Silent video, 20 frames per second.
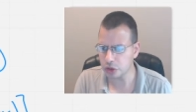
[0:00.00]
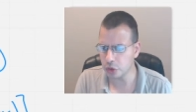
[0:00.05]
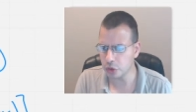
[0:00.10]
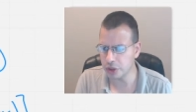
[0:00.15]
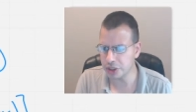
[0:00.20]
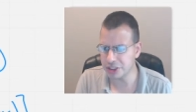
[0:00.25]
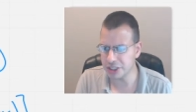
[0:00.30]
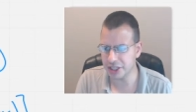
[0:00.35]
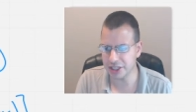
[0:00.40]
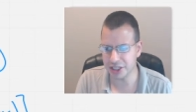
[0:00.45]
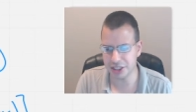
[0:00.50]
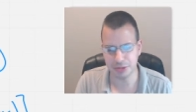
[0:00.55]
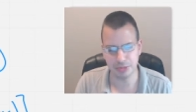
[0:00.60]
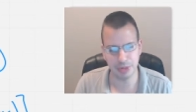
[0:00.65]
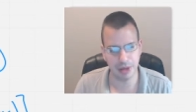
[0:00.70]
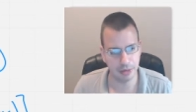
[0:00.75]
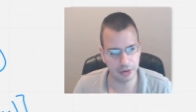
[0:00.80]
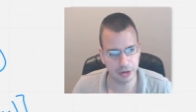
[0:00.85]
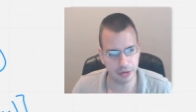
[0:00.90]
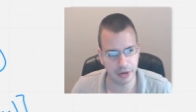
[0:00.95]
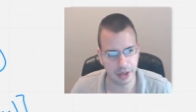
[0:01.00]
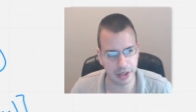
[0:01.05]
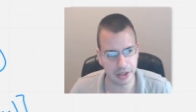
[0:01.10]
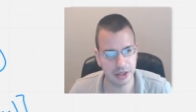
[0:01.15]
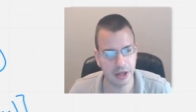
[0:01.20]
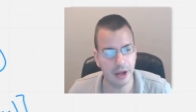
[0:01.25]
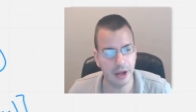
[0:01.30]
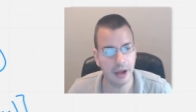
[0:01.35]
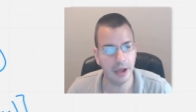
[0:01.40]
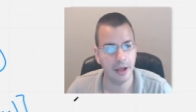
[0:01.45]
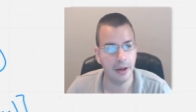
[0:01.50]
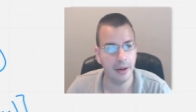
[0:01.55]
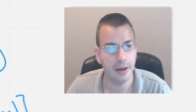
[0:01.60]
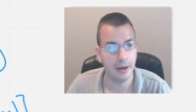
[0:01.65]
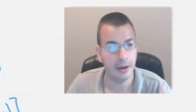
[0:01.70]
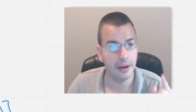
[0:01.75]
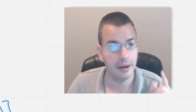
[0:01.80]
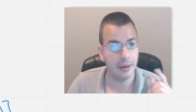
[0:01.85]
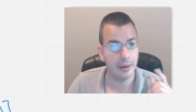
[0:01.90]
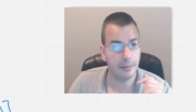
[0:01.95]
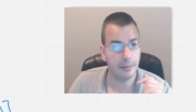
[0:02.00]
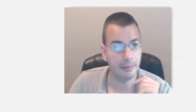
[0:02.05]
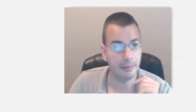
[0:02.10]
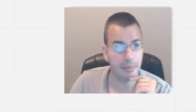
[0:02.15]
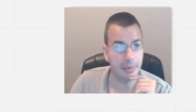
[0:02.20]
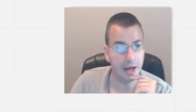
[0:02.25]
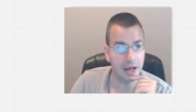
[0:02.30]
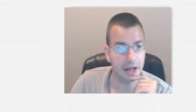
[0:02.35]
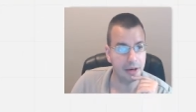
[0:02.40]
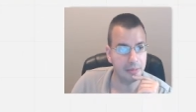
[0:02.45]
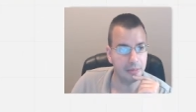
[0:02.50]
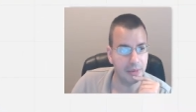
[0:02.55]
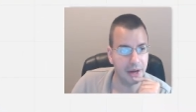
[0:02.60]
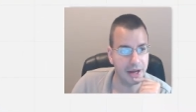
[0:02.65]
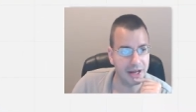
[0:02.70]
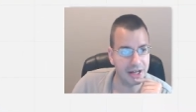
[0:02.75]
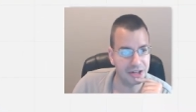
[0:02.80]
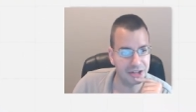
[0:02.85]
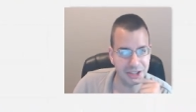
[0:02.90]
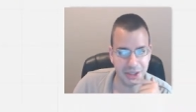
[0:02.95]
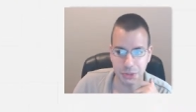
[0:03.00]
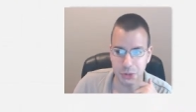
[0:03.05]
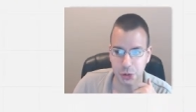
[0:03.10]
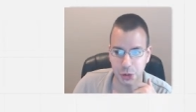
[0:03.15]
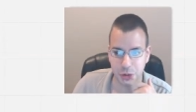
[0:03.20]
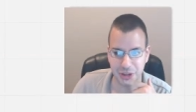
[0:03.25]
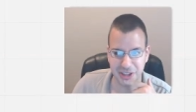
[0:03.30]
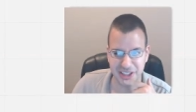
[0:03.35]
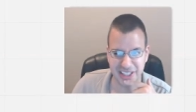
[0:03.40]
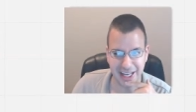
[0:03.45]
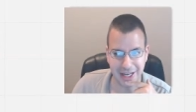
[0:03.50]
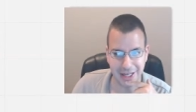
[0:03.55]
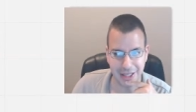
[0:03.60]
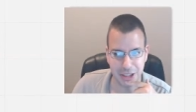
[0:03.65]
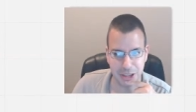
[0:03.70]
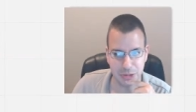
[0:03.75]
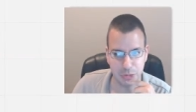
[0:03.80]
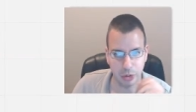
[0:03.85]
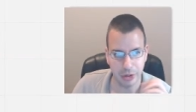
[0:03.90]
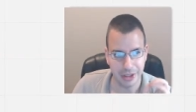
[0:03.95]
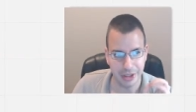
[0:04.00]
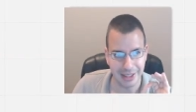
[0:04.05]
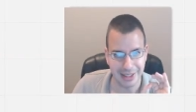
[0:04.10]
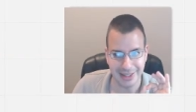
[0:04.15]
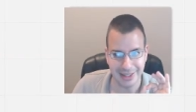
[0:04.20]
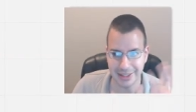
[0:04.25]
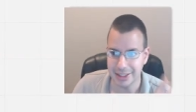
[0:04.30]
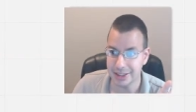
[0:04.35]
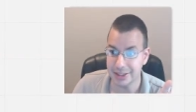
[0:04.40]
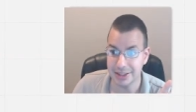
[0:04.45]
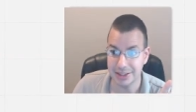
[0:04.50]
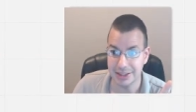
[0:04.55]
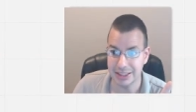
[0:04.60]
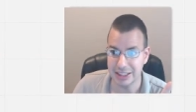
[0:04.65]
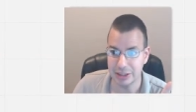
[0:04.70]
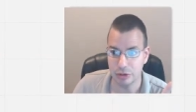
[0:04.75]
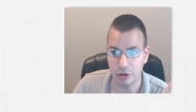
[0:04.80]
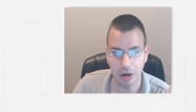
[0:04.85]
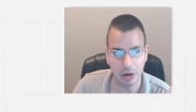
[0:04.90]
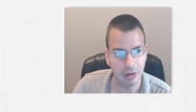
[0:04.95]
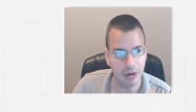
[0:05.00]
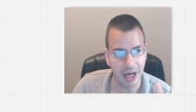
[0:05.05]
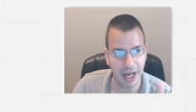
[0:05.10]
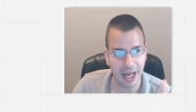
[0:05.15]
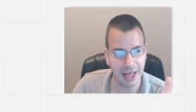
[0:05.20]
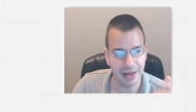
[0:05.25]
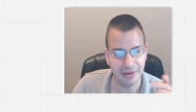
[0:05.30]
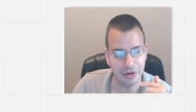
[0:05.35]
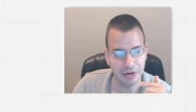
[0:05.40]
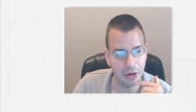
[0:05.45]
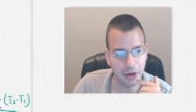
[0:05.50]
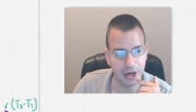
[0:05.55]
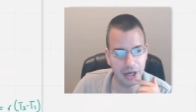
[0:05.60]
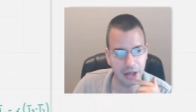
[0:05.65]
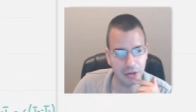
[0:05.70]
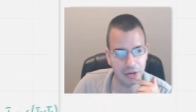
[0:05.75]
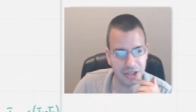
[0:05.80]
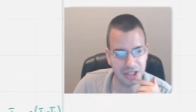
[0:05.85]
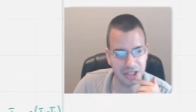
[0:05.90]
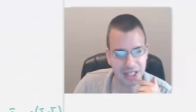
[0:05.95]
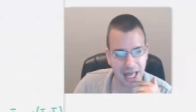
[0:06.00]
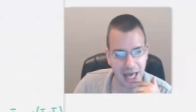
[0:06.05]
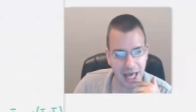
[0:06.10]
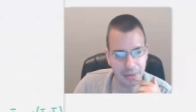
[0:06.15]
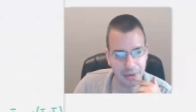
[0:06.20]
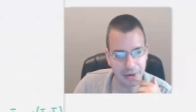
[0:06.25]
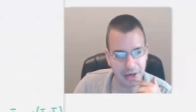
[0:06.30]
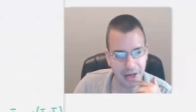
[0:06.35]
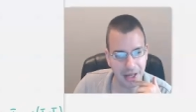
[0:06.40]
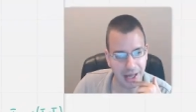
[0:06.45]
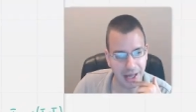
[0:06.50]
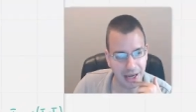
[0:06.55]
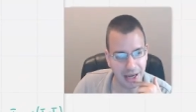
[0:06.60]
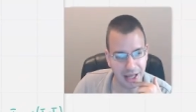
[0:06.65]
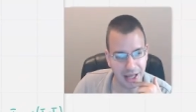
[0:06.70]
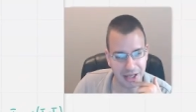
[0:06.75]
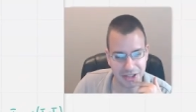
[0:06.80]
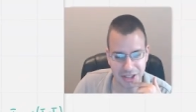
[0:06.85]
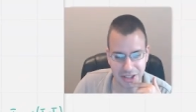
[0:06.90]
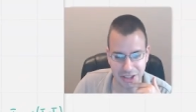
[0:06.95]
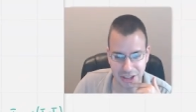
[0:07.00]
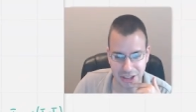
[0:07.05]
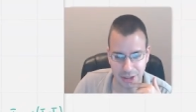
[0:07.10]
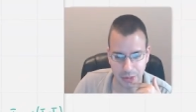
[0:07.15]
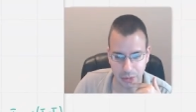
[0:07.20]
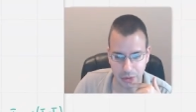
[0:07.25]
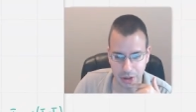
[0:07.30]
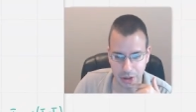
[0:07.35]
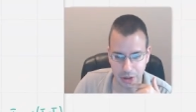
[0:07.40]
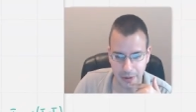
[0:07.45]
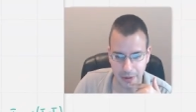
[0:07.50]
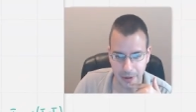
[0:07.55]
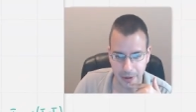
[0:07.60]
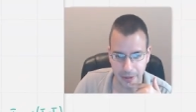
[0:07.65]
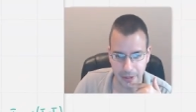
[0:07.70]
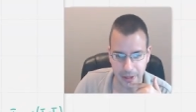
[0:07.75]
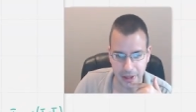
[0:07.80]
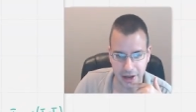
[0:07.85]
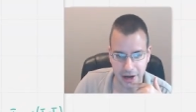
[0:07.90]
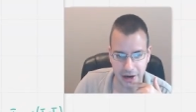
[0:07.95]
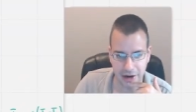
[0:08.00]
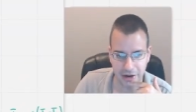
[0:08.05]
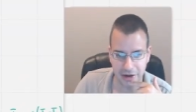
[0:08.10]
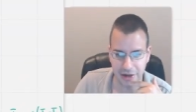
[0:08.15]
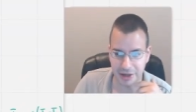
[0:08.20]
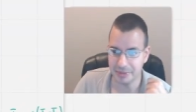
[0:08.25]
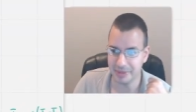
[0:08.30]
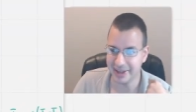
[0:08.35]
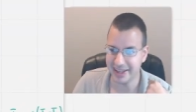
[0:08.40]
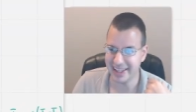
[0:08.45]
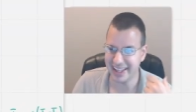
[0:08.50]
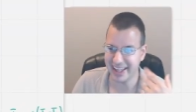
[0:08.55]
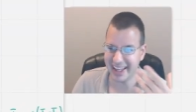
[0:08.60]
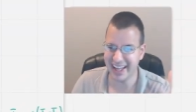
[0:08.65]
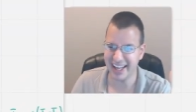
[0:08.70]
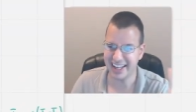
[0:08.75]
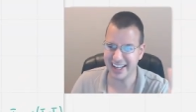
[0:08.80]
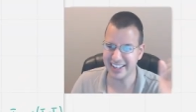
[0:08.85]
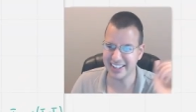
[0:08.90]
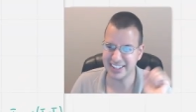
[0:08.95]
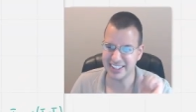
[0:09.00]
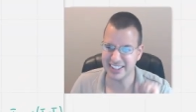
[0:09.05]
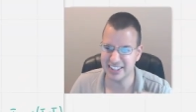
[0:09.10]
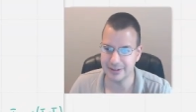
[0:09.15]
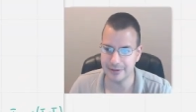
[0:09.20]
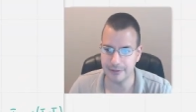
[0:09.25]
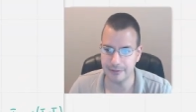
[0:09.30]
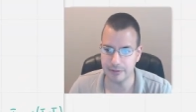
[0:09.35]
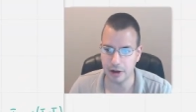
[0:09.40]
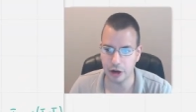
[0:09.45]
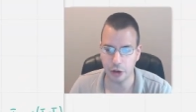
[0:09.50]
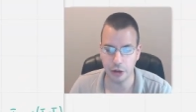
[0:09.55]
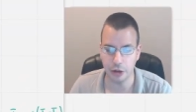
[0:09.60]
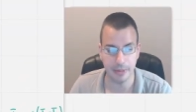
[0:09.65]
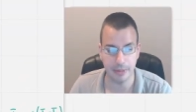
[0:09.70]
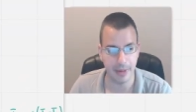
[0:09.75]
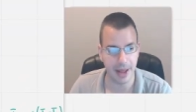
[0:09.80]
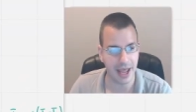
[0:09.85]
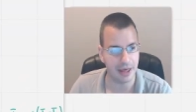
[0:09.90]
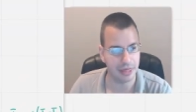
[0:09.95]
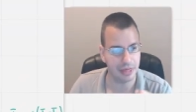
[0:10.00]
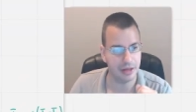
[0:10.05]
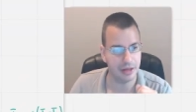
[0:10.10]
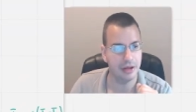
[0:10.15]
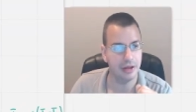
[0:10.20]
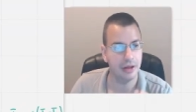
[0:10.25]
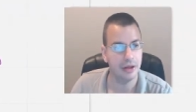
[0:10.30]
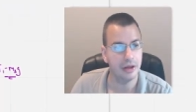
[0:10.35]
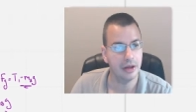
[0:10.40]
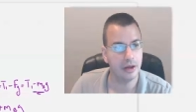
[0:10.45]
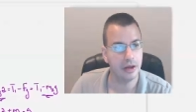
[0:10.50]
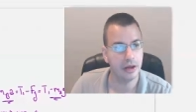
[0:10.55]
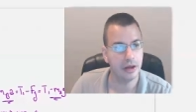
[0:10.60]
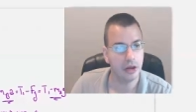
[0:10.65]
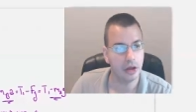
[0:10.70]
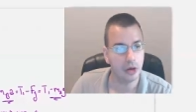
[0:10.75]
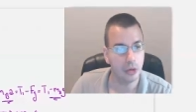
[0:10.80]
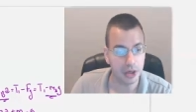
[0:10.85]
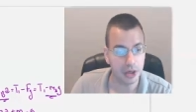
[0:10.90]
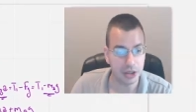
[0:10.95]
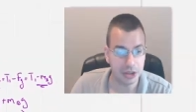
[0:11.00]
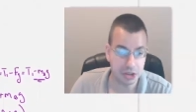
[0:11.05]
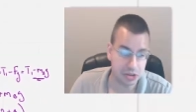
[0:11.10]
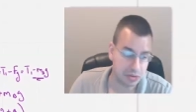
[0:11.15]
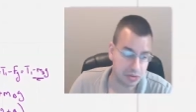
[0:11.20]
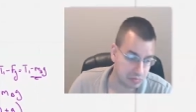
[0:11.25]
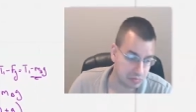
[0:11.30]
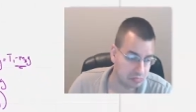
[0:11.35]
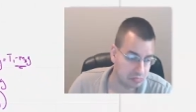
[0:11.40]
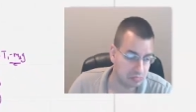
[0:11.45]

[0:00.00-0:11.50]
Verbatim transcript: which I think is probably correct. But my conceptual understanding at this point is zero. I have no idea what just happened. I lost it somewhere around there, and I'm like, yeah, just follow the math. Which,